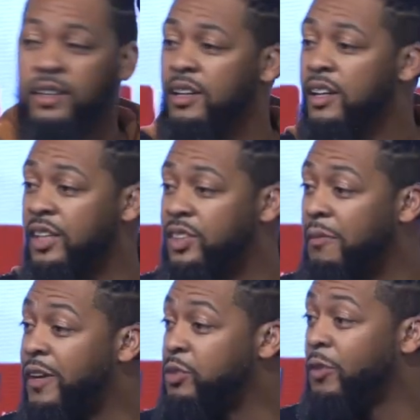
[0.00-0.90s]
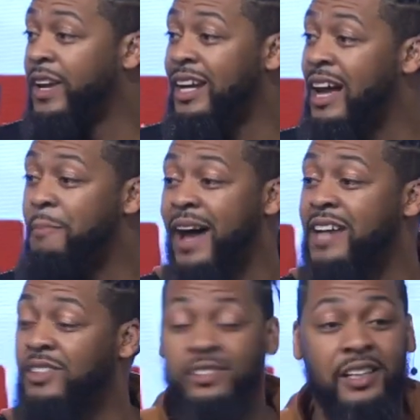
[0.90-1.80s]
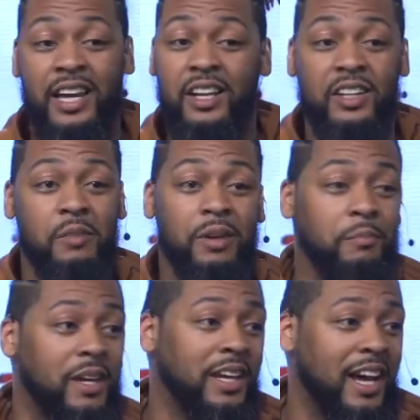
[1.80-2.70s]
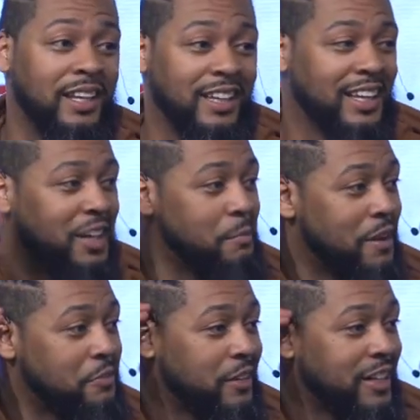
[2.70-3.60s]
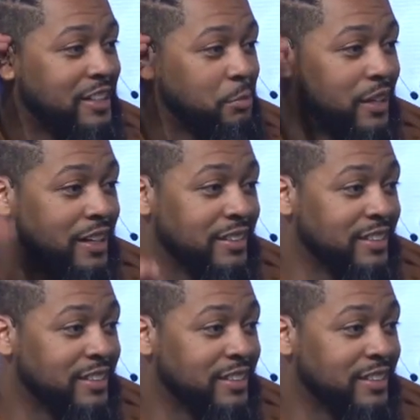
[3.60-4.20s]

Because some of us were reading that passage and said, That couldn't have been me. I love my friends, but.